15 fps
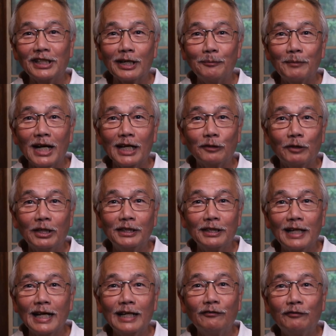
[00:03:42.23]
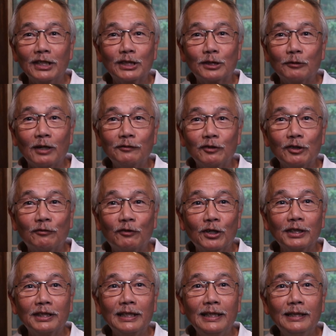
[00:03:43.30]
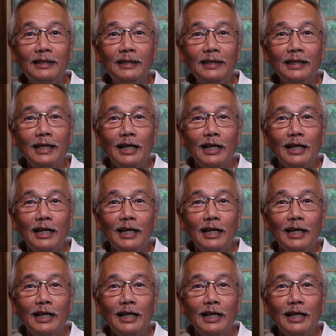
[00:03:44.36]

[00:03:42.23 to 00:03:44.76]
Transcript: Jeremiah twenty-nine, verse twelve to fourteen,